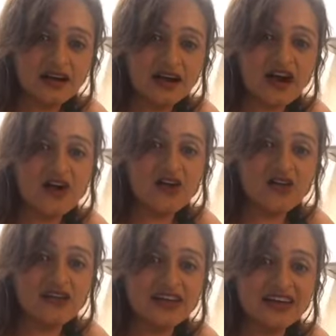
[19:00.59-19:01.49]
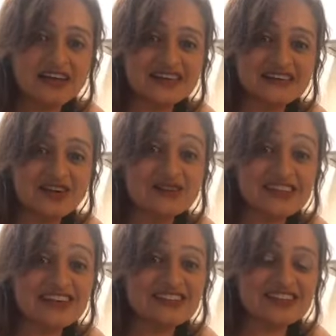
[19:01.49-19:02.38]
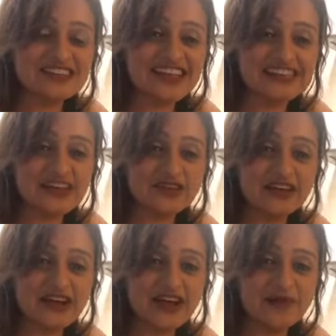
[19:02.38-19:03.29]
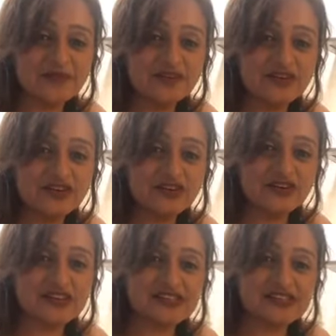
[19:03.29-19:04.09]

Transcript: Oh, nice. Oh, sounds good. Thanks, Andrea. You did your cooking